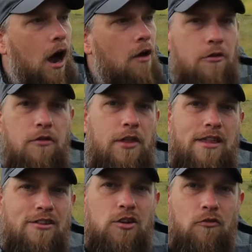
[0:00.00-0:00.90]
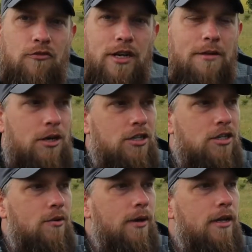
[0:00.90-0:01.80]
Other than that, there's not really much
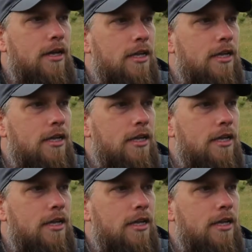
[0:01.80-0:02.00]
to it.